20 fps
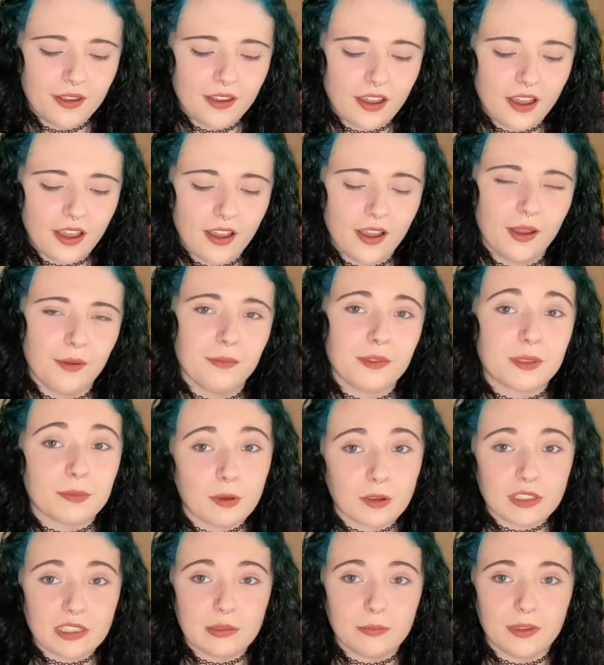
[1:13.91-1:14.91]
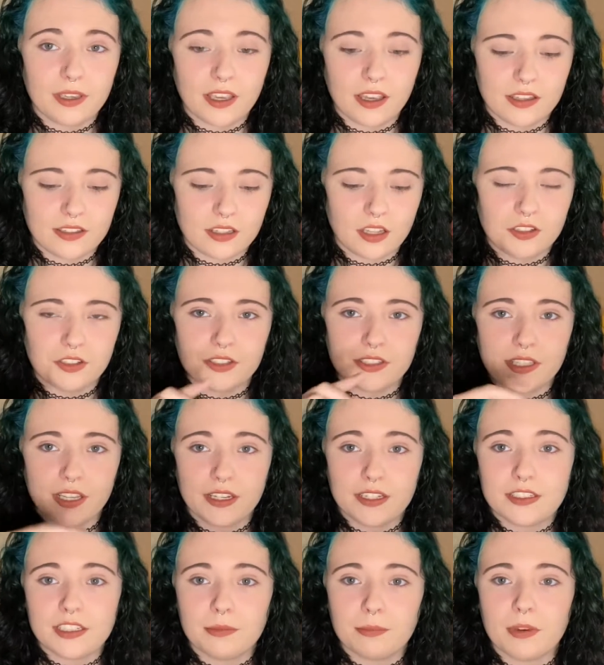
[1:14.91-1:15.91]
It's mostly because I'll just
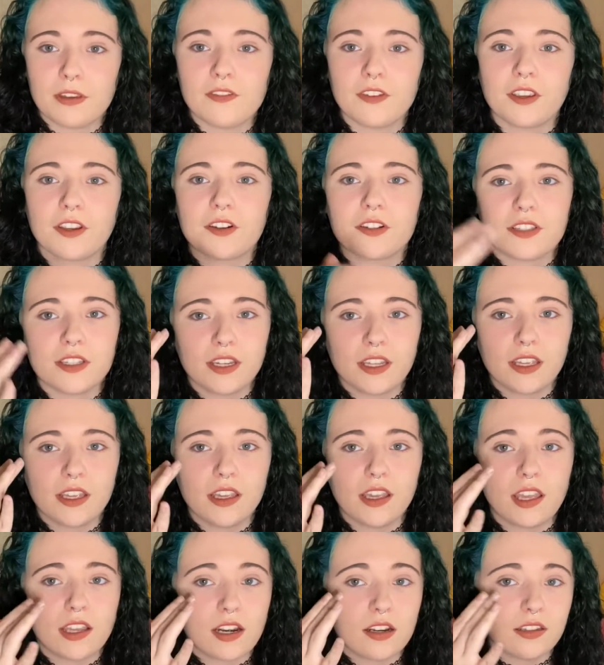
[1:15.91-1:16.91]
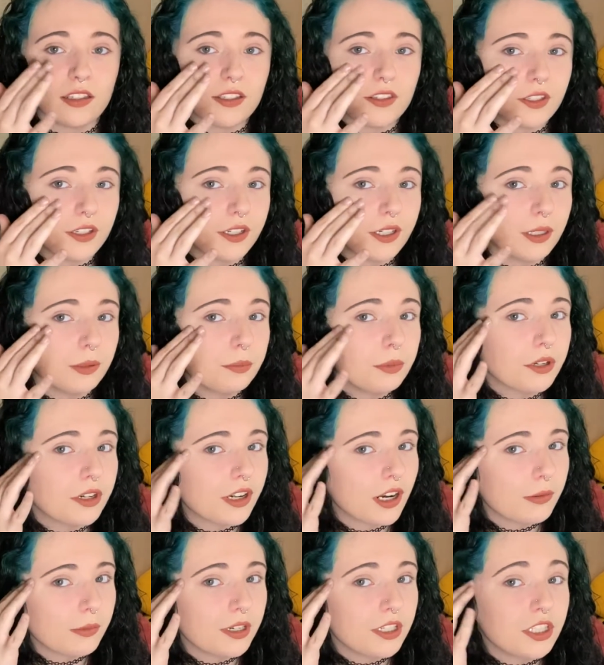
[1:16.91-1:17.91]
like dip my fingers in it and I'll either put it
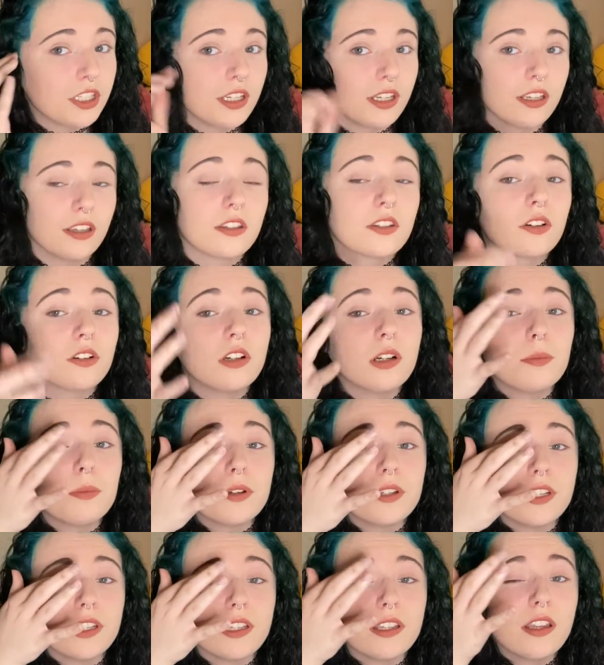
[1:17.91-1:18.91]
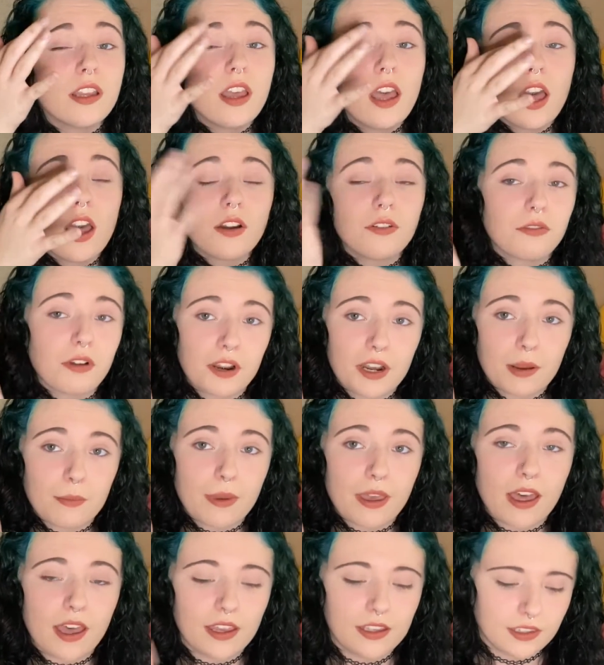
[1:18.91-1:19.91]
on my cheeks or I'll put it right on my
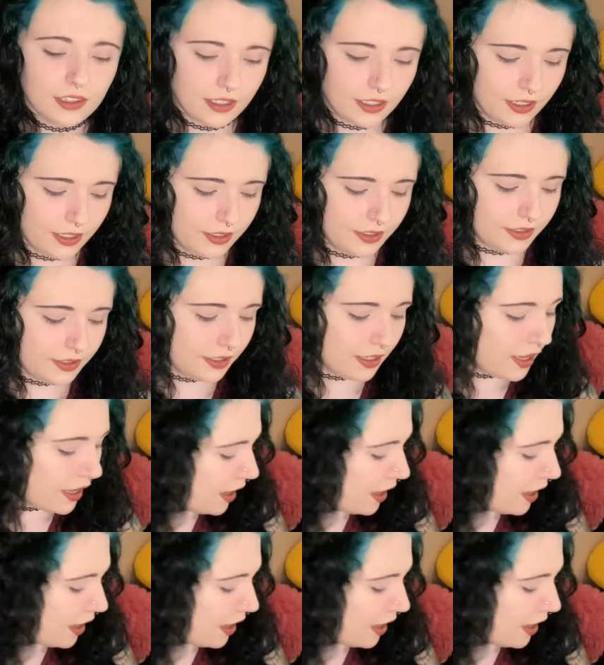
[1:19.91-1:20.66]
eyelids